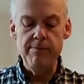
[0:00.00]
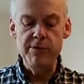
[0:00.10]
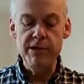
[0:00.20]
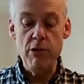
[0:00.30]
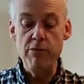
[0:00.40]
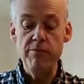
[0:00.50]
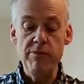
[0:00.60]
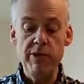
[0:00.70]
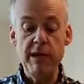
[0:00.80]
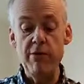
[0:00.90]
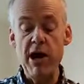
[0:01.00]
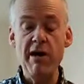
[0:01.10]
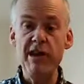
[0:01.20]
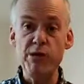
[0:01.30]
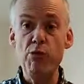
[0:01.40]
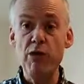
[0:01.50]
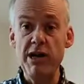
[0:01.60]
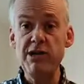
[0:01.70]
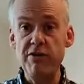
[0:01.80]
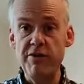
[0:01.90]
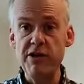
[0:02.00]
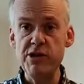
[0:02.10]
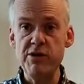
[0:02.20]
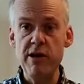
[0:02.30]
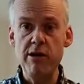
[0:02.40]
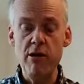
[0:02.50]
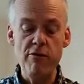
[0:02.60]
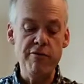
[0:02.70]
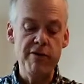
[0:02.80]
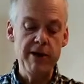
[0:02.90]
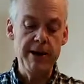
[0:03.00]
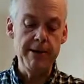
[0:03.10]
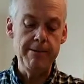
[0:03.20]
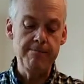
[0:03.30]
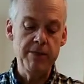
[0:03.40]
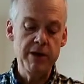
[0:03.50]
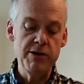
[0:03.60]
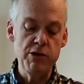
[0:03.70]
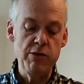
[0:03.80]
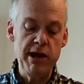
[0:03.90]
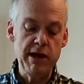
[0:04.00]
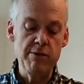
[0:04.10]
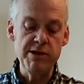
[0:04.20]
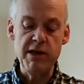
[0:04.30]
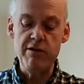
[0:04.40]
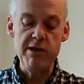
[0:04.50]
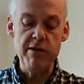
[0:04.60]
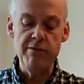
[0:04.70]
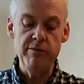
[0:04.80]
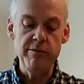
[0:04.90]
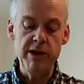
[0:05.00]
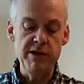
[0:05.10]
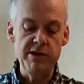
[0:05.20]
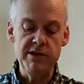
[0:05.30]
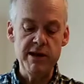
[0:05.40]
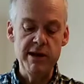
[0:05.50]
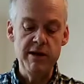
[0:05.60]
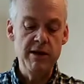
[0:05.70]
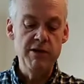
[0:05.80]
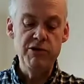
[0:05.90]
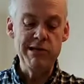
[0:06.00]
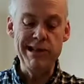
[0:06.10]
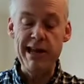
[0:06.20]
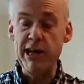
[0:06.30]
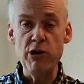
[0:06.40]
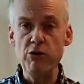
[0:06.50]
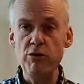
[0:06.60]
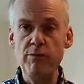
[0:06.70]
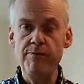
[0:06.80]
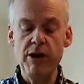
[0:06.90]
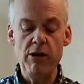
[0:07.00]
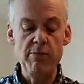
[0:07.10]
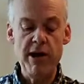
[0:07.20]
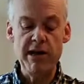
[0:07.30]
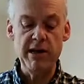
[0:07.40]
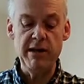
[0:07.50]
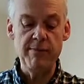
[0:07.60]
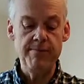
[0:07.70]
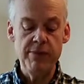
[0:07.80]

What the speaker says: So there we are. That's more or less your finished loaf. So when that comes out of the oven, it's just let it cool on a baking